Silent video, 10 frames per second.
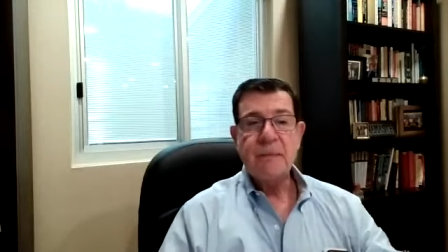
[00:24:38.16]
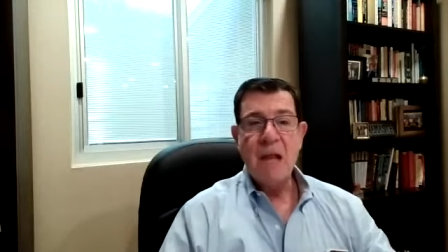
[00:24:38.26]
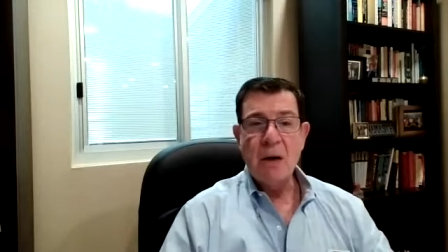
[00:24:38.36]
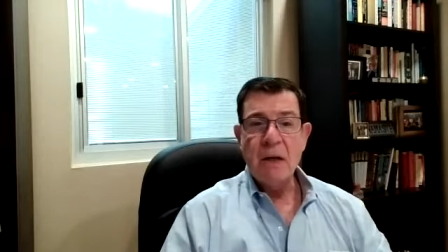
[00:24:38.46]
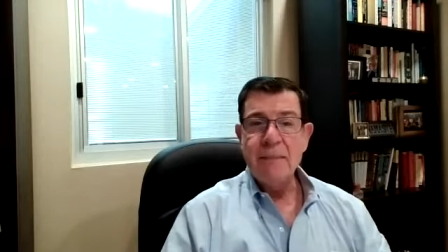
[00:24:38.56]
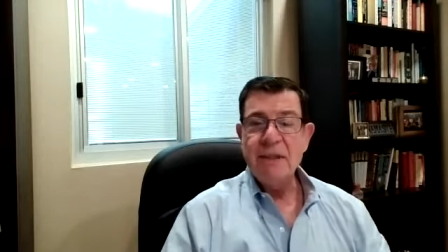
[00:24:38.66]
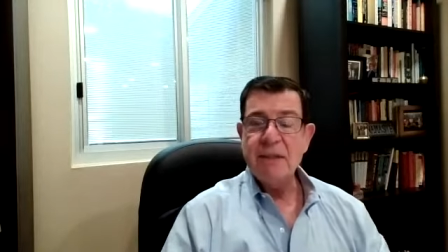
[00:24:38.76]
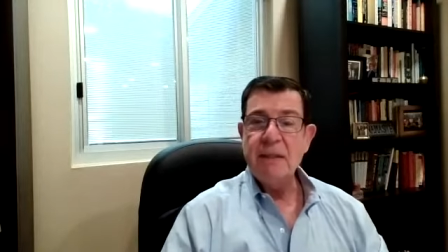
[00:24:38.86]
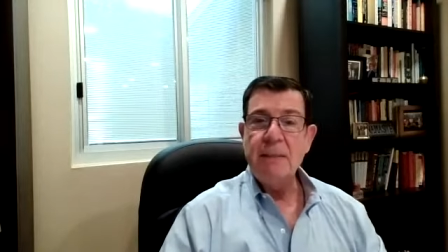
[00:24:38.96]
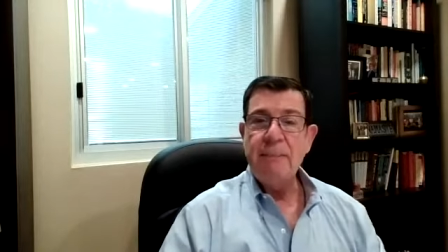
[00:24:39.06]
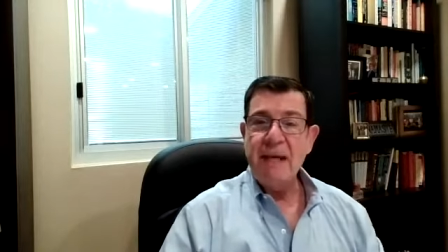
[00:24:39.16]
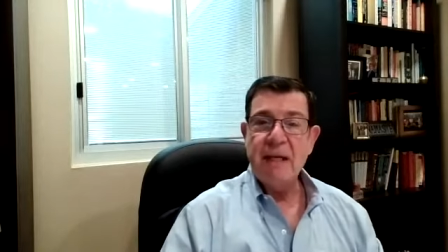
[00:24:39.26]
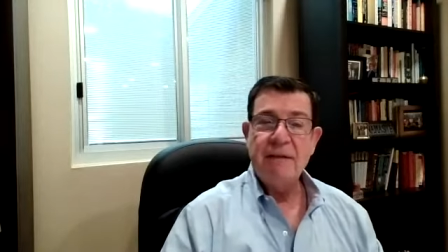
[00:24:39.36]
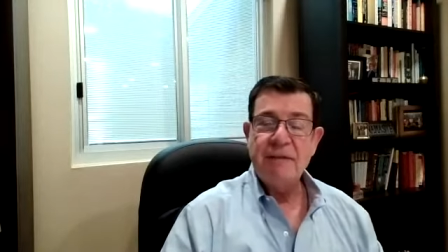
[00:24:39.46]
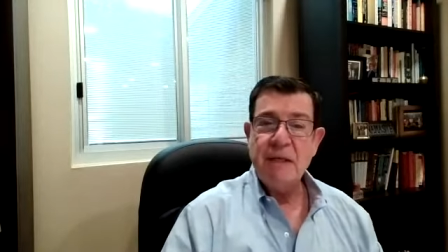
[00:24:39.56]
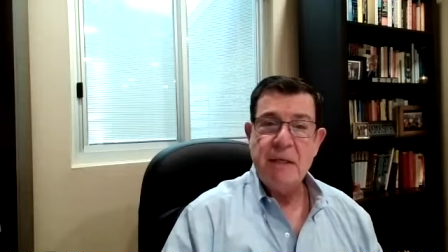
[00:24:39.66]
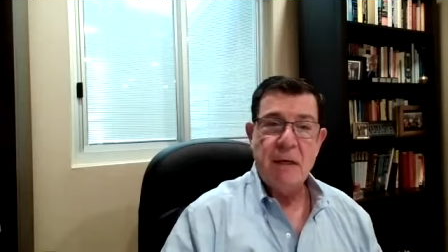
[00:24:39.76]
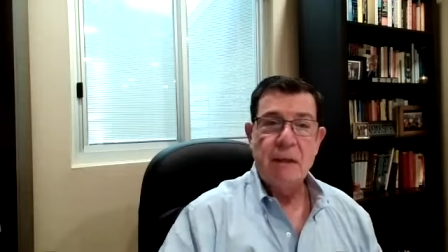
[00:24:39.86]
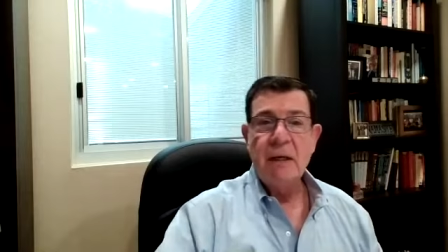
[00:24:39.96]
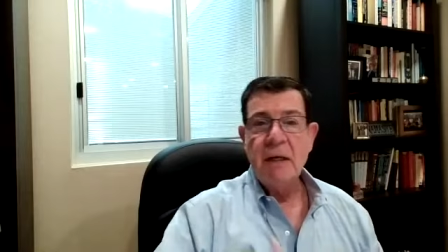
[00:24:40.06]
How come it's the beginning of the
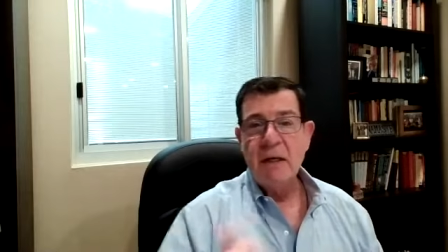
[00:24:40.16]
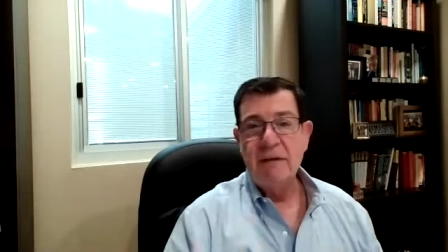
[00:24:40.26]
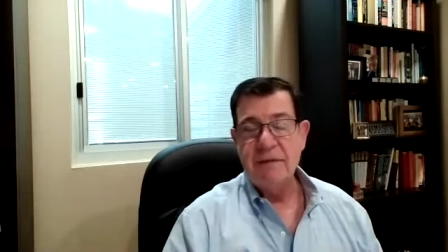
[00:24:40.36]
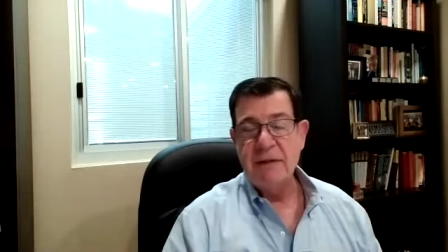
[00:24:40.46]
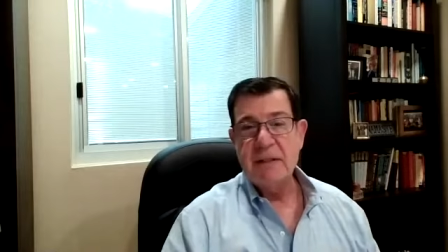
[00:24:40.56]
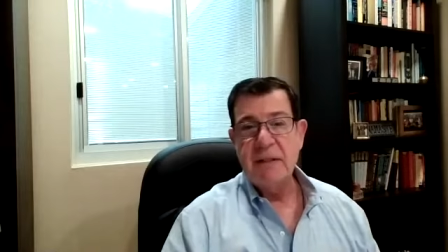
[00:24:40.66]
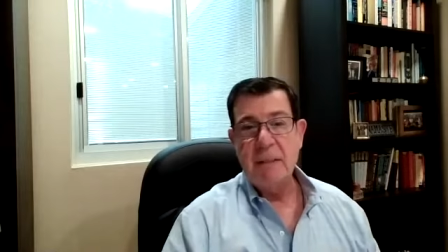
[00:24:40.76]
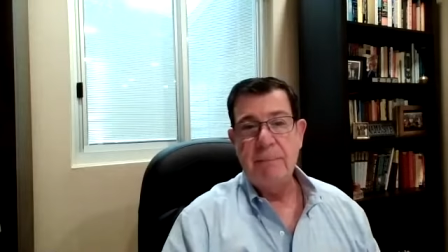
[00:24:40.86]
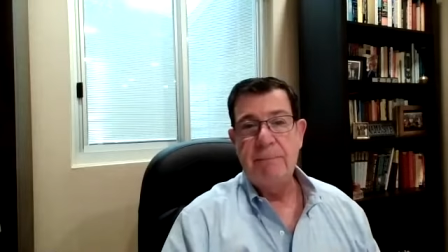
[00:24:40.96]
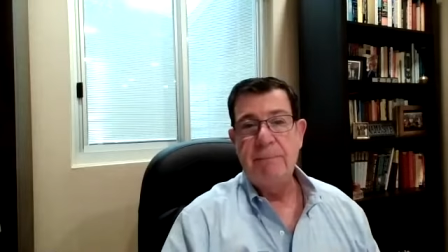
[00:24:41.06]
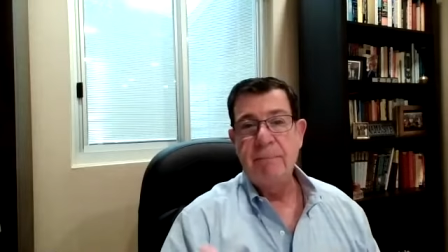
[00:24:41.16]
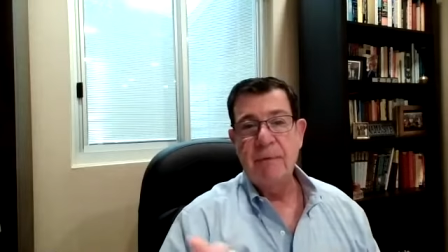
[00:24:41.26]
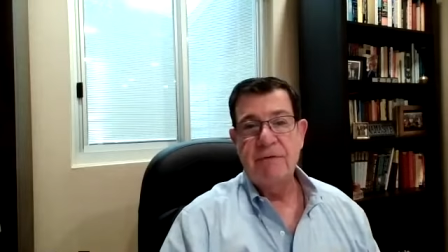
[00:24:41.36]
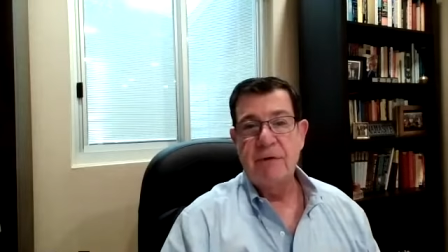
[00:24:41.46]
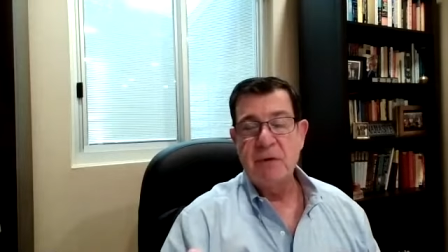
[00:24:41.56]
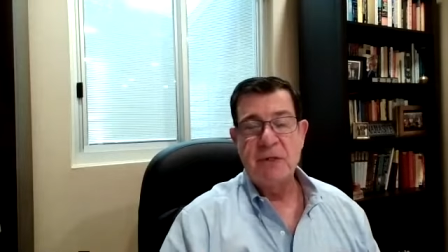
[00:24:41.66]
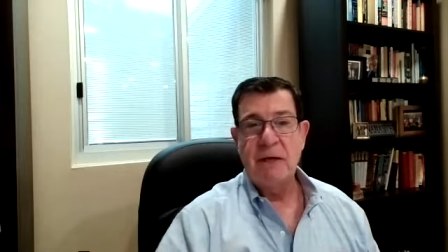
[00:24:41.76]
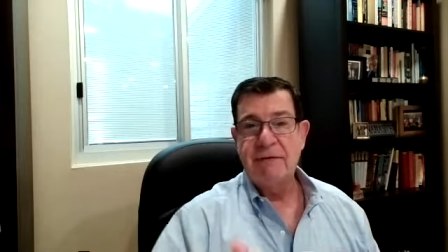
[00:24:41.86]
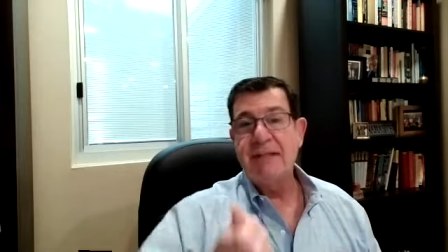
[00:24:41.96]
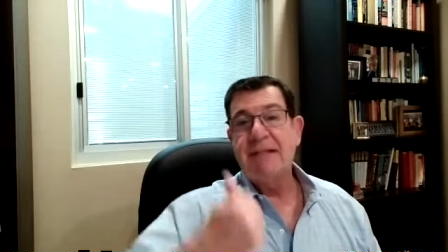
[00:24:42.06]
year if it's the first day
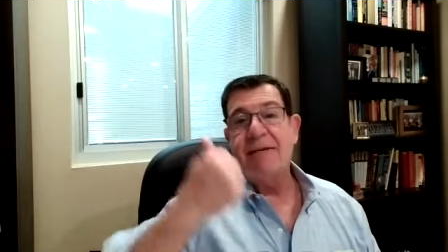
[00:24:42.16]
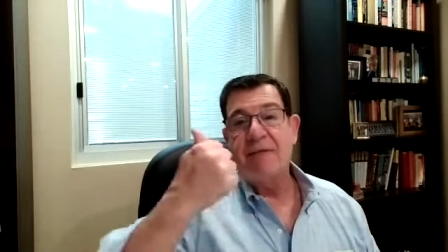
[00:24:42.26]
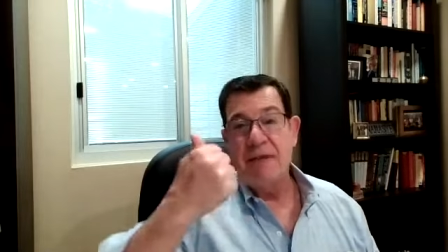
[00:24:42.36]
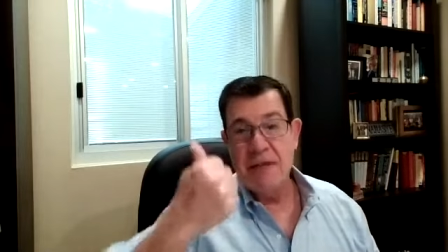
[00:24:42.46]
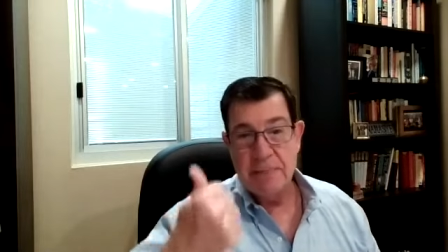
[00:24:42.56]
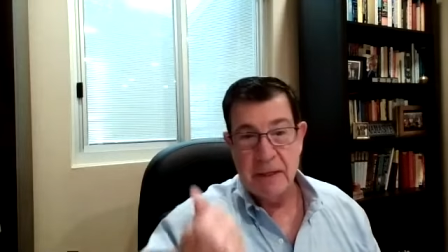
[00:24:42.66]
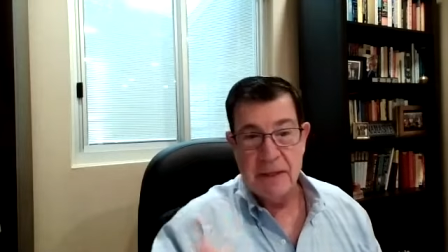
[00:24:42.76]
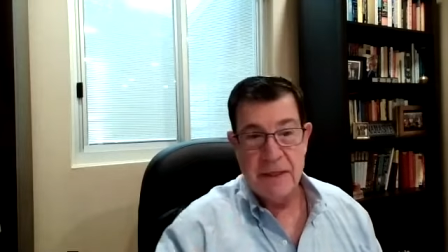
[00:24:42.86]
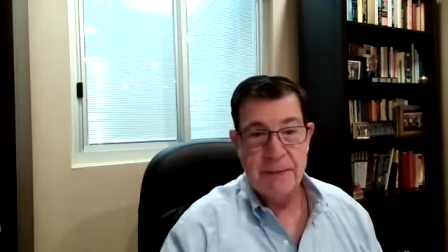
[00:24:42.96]
of the seventh month?